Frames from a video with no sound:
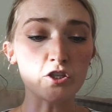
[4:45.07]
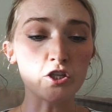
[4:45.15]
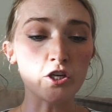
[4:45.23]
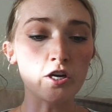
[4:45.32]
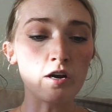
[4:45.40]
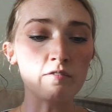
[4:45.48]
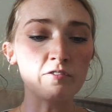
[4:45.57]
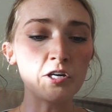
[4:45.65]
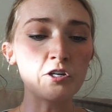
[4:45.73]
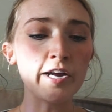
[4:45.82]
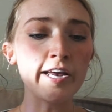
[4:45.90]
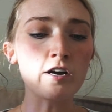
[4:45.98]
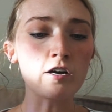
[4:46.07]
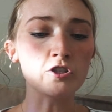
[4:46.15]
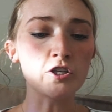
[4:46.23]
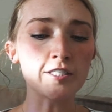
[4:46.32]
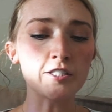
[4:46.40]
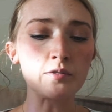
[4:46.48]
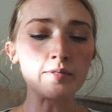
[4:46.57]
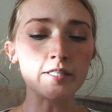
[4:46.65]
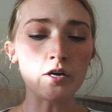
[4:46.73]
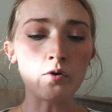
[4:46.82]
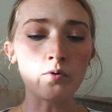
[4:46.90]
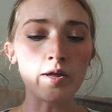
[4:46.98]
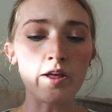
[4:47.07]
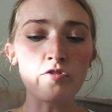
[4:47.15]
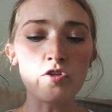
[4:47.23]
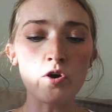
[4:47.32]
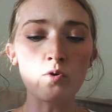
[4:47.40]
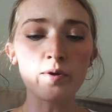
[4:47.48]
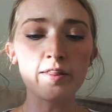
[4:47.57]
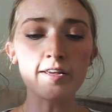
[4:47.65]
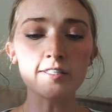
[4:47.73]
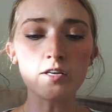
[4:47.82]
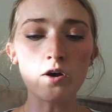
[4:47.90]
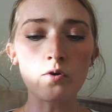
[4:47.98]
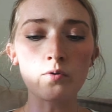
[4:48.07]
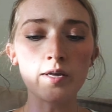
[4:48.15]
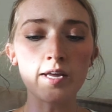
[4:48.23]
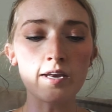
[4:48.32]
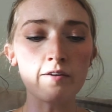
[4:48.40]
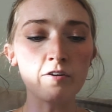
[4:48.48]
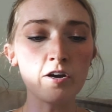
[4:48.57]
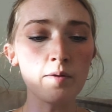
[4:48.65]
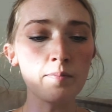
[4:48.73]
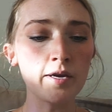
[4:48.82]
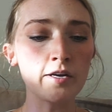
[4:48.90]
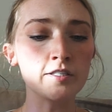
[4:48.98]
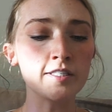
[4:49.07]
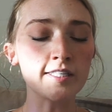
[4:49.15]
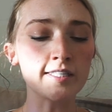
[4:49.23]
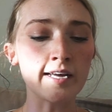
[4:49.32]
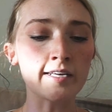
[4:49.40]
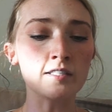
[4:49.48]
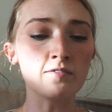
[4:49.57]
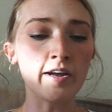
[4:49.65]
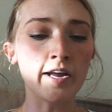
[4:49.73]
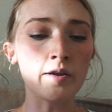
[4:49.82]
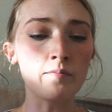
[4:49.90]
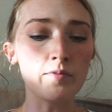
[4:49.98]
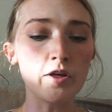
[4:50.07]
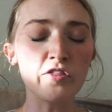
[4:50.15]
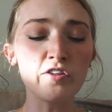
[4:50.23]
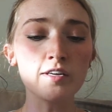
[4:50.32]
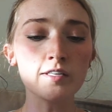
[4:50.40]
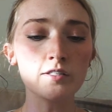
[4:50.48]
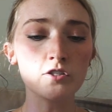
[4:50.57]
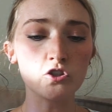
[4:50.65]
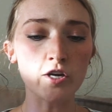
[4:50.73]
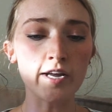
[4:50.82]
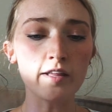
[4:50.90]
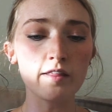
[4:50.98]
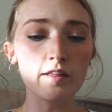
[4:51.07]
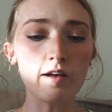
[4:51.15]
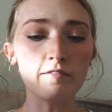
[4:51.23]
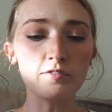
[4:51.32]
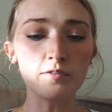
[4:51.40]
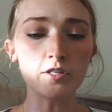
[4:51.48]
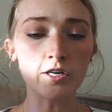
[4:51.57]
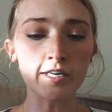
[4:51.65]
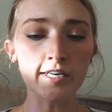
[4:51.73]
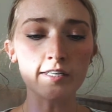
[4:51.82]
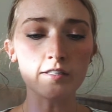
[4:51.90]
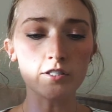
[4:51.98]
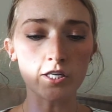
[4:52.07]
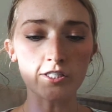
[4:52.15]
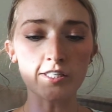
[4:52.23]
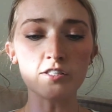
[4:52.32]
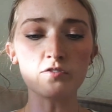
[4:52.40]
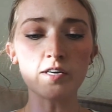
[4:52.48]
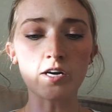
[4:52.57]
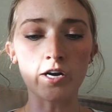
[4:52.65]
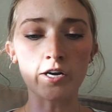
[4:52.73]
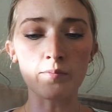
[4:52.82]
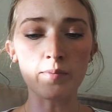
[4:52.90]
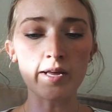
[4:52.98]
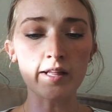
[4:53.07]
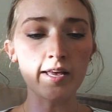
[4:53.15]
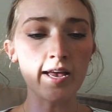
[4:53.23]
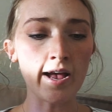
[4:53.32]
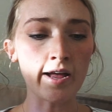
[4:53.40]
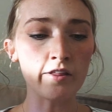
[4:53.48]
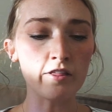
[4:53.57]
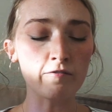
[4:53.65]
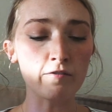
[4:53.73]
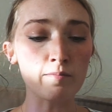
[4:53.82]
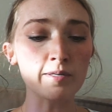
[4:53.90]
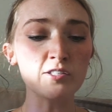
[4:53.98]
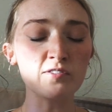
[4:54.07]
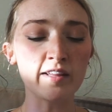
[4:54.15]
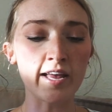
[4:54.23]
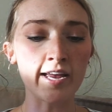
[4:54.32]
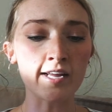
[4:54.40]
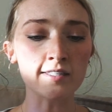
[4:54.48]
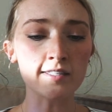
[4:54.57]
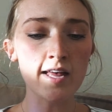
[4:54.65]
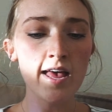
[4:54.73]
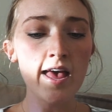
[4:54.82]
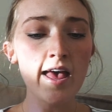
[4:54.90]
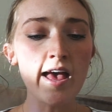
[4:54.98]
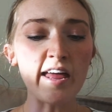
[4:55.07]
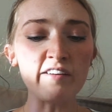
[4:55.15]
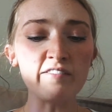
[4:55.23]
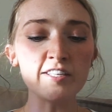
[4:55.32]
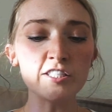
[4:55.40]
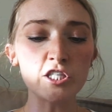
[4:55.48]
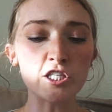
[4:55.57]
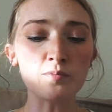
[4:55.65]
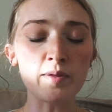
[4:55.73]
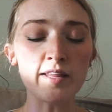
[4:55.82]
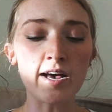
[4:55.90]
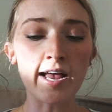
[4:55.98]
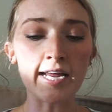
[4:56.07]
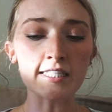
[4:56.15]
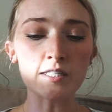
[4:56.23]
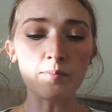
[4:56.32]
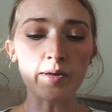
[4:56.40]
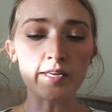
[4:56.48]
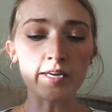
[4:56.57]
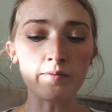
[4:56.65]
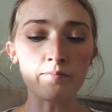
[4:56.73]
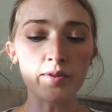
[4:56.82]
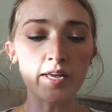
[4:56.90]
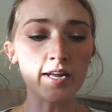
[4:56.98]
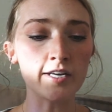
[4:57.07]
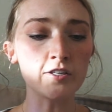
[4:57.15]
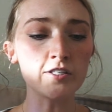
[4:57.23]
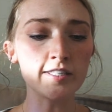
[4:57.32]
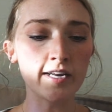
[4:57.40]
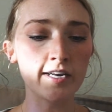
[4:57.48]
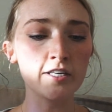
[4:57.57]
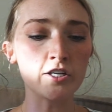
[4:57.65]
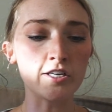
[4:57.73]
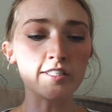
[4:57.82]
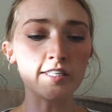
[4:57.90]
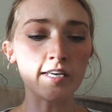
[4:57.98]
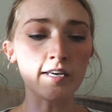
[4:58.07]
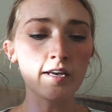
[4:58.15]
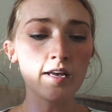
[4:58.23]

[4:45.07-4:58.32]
could offer a great contrast to his own, and though with his own he never appeared dissatisfied. On the strength of Darcy's regard, Bingley had the firmest reliance, and of his judgment the highest opinion. In understanding Darcy